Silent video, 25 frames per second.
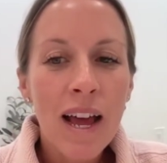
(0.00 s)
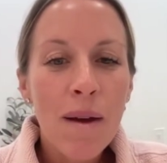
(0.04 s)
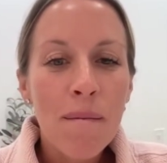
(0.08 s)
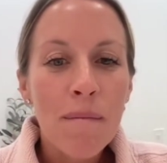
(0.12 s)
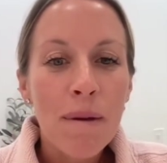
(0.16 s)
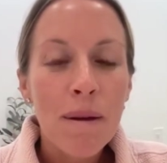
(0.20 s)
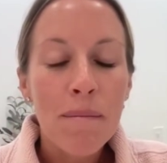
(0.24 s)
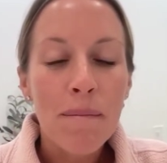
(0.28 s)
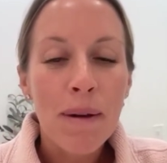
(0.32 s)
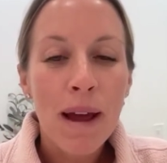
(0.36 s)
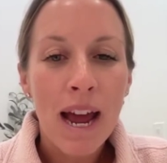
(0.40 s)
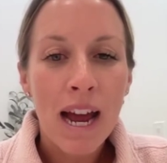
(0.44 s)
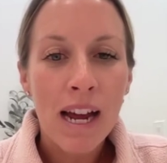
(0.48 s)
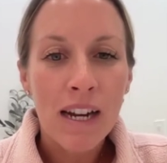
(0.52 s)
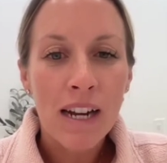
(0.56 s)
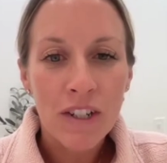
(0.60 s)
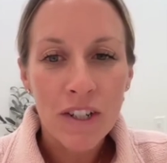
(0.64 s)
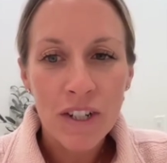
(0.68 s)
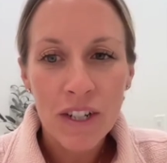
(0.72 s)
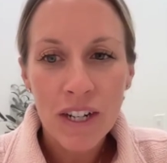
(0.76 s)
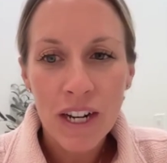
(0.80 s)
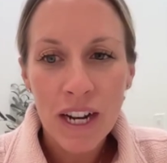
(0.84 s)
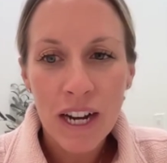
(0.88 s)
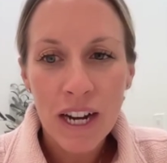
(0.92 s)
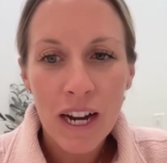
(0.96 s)
been
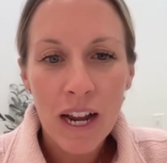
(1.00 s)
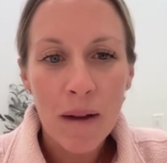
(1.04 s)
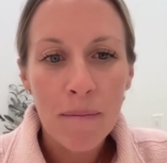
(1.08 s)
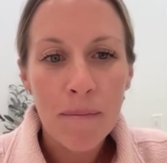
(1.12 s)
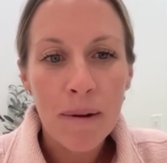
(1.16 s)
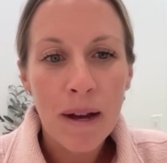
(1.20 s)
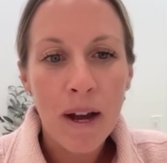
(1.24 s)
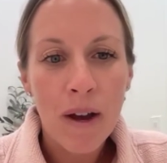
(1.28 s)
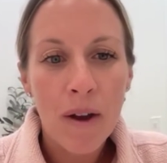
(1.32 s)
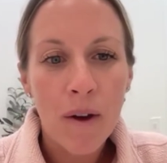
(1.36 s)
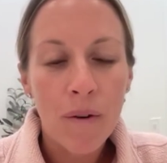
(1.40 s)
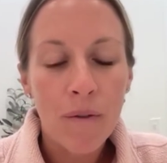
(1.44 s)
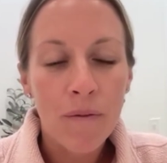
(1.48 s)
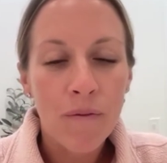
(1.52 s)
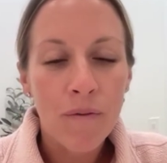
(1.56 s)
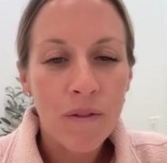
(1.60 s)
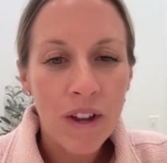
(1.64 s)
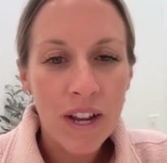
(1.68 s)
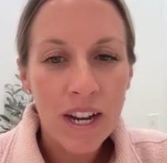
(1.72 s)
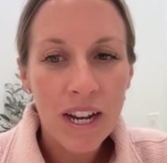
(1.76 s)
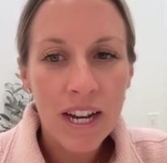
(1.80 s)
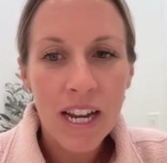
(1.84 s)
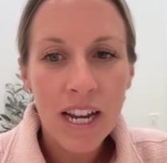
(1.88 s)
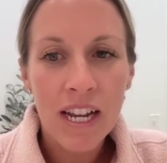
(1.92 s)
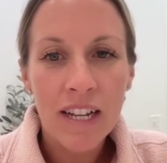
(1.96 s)
passionate about
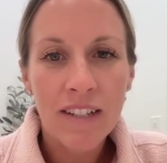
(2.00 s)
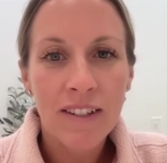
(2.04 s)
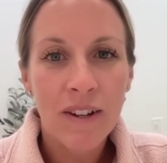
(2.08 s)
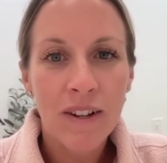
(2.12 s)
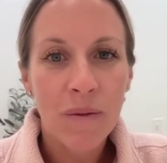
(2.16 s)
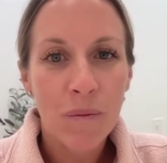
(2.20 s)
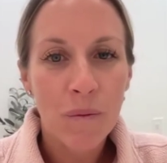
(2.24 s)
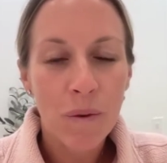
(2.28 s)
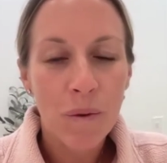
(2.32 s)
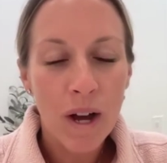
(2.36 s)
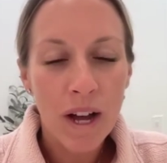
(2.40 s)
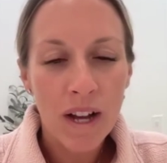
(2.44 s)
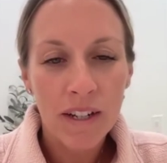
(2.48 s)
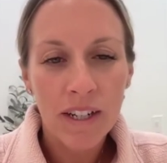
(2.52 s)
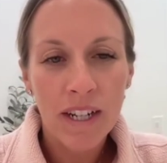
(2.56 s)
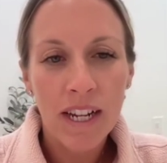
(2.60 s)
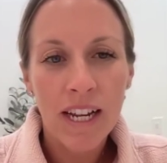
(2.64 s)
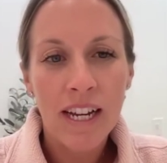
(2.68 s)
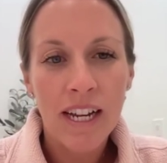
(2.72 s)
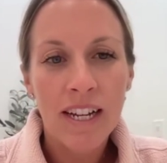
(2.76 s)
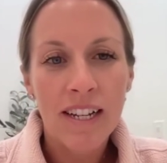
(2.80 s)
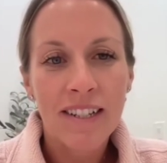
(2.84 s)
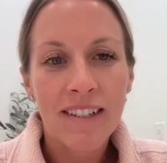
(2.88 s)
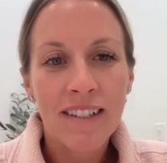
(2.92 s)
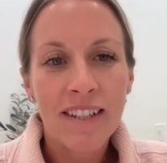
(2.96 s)
fitness and
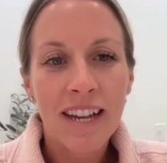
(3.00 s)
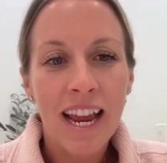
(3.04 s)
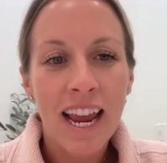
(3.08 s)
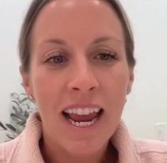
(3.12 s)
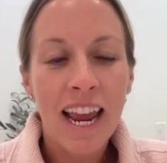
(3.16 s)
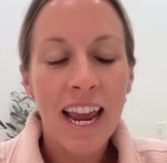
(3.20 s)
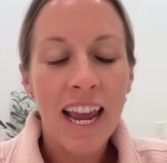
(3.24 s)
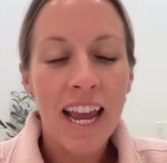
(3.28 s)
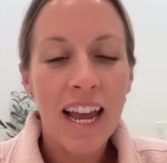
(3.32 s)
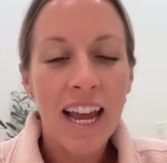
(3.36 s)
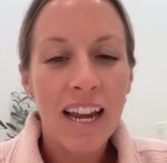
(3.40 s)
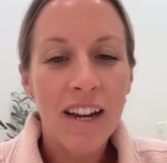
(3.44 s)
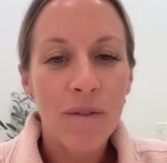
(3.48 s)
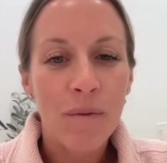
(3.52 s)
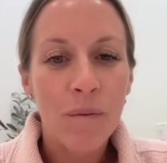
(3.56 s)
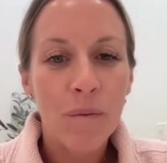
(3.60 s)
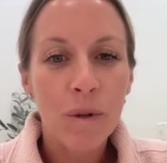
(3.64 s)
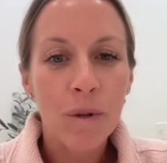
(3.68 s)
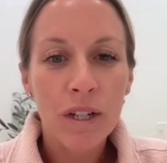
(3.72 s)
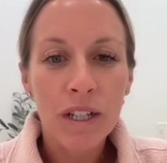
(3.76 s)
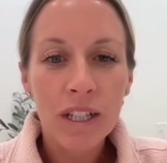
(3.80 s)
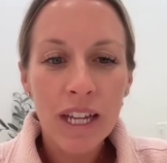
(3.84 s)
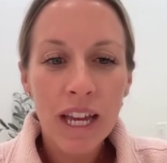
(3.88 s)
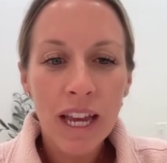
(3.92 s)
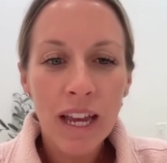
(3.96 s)
wellness and
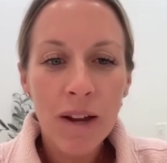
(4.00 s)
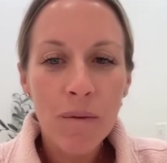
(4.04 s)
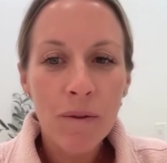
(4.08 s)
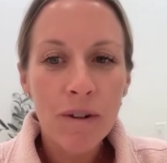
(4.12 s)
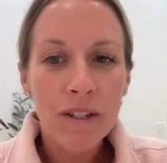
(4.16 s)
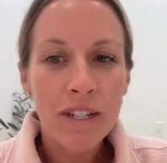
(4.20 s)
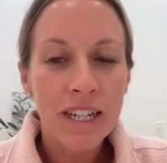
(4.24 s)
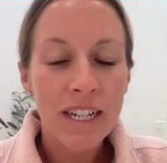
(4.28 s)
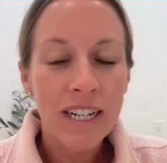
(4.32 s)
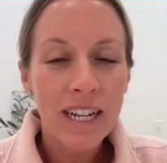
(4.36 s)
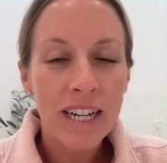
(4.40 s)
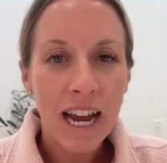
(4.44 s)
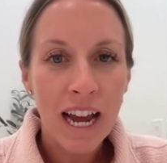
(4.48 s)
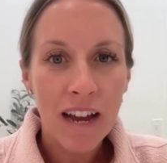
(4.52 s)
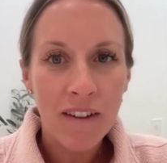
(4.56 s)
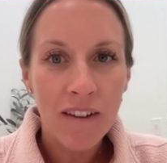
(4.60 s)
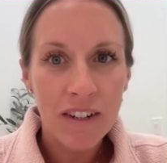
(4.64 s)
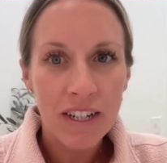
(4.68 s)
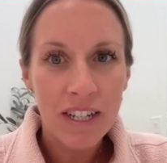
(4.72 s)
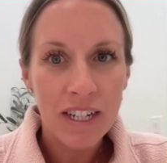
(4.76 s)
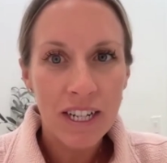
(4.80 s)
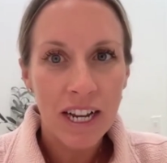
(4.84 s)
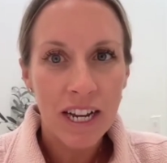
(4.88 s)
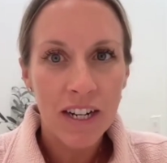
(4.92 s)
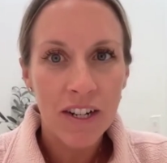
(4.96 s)
really didn't have
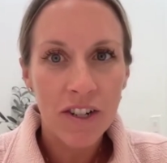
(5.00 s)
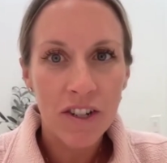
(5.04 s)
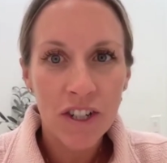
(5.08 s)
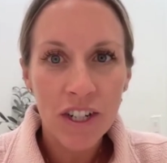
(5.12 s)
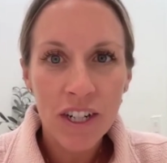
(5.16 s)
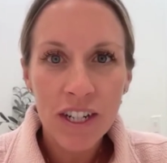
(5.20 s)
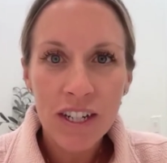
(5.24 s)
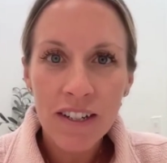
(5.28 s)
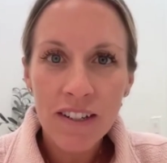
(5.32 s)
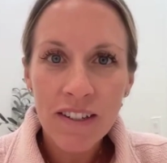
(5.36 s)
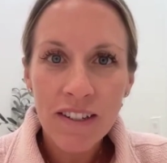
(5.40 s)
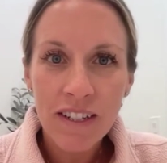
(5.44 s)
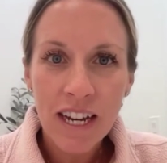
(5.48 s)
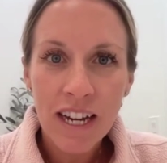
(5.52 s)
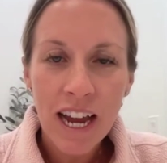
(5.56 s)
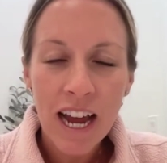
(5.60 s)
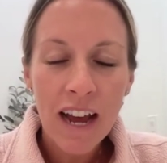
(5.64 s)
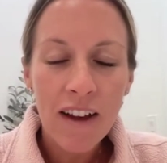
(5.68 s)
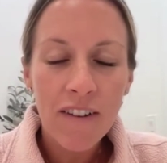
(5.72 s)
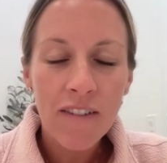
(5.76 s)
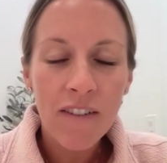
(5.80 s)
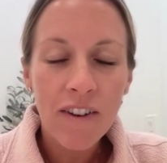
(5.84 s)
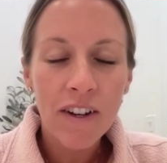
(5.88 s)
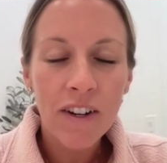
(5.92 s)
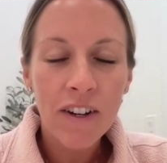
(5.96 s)
intentions to
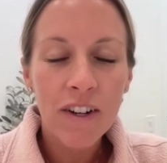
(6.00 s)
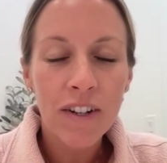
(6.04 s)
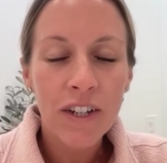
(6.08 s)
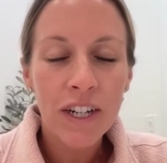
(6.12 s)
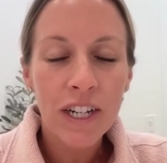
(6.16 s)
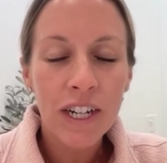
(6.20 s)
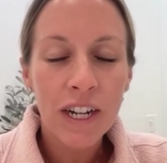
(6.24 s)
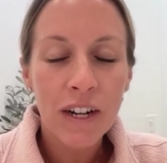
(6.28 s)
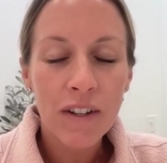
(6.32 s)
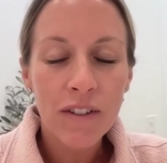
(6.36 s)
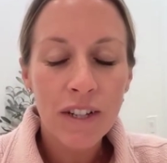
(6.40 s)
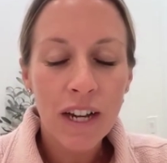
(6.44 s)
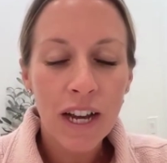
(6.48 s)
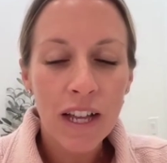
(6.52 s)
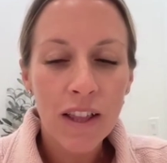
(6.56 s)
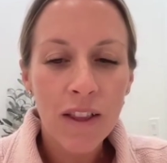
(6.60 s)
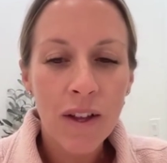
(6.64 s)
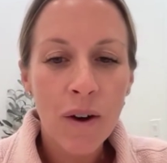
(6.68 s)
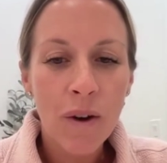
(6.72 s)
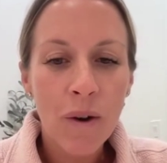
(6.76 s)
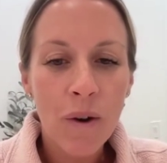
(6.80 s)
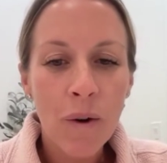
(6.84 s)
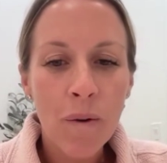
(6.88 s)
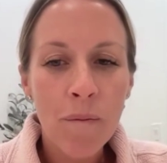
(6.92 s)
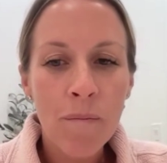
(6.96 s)
have a career outside the
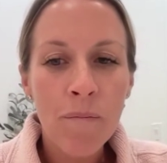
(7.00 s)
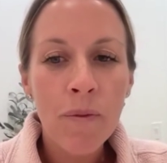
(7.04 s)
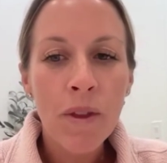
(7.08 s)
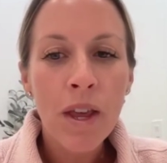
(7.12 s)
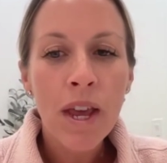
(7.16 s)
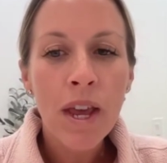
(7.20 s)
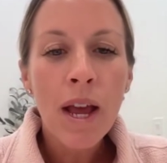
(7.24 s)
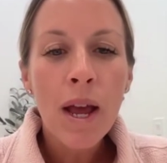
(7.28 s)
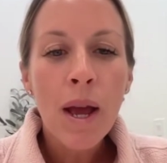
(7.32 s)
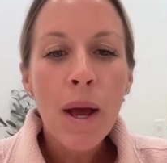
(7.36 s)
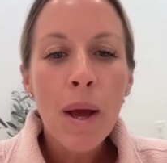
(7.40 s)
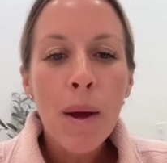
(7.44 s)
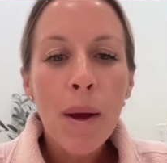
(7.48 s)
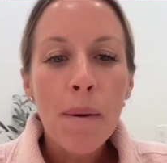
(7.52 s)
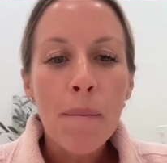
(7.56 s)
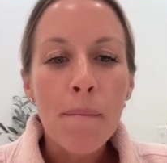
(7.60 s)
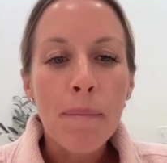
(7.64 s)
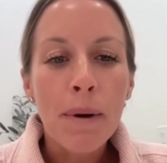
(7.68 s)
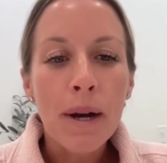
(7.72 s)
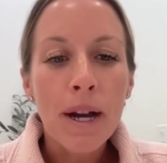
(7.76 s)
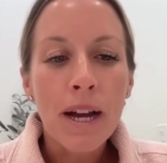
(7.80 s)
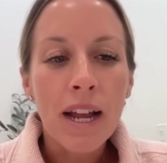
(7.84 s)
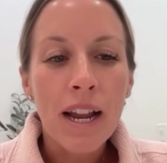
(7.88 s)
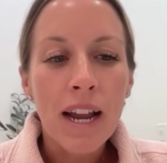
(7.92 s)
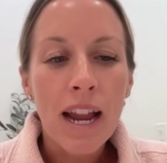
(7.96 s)
home,
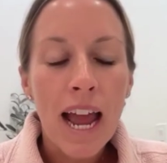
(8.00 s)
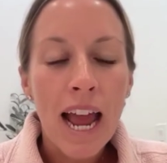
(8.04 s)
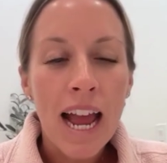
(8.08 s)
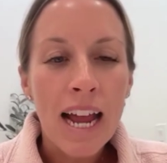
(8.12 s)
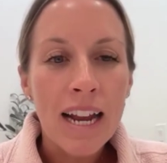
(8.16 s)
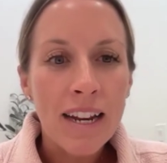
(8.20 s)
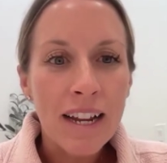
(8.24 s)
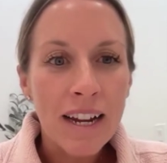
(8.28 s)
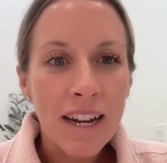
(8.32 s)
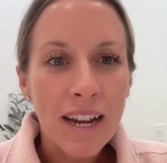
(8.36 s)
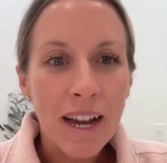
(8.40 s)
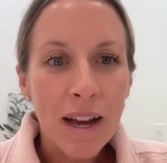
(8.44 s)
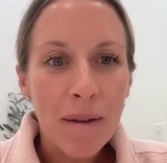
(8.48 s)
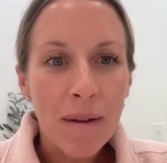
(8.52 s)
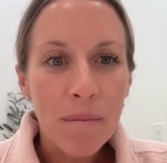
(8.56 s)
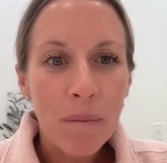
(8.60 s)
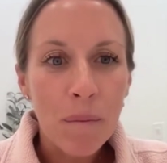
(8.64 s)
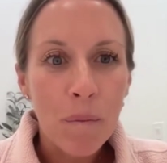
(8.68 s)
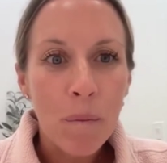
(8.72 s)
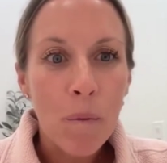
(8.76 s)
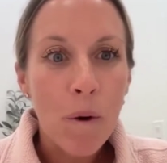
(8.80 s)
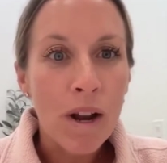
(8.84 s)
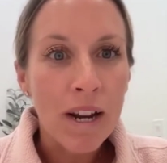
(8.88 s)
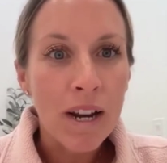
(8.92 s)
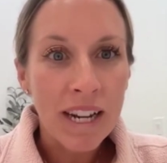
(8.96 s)
but ended up
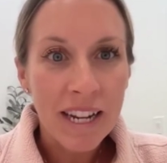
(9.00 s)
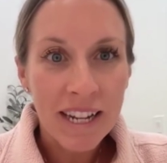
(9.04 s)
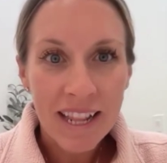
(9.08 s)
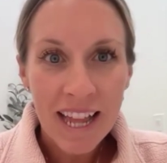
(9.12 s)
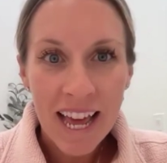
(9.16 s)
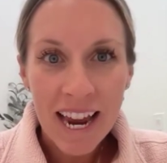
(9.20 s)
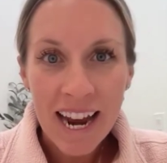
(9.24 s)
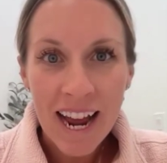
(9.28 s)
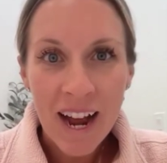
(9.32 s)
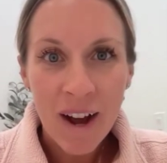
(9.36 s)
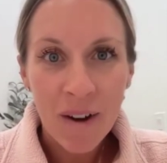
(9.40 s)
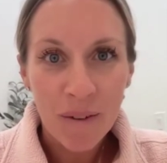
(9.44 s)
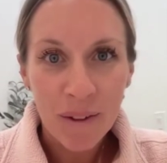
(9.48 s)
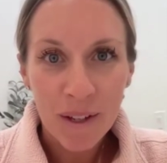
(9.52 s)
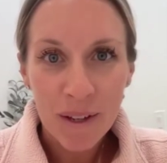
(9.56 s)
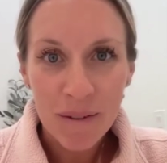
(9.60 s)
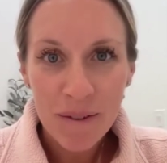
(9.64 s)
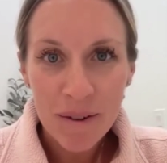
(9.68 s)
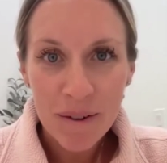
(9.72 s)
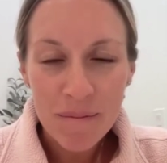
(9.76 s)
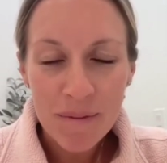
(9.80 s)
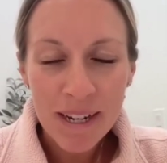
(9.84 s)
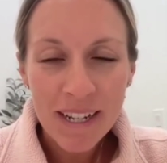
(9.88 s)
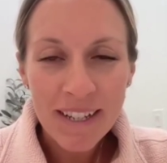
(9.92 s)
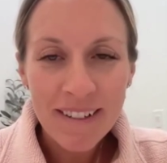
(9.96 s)
wanting that outlet
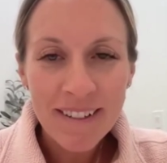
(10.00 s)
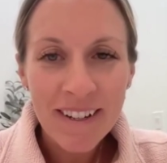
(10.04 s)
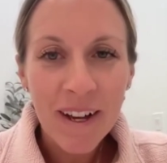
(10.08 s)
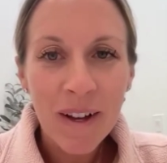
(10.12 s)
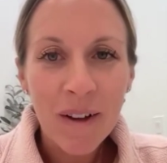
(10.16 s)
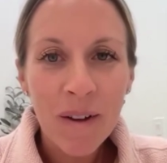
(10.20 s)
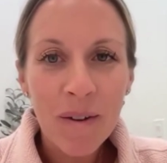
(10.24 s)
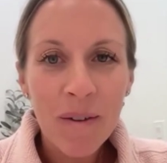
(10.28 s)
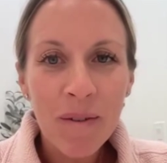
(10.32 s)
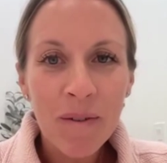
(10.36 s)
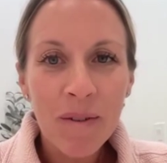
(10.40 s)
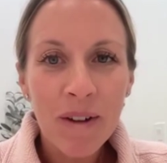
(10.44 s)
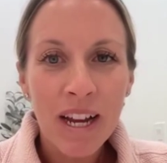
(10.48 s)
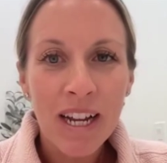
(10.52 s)
for myself.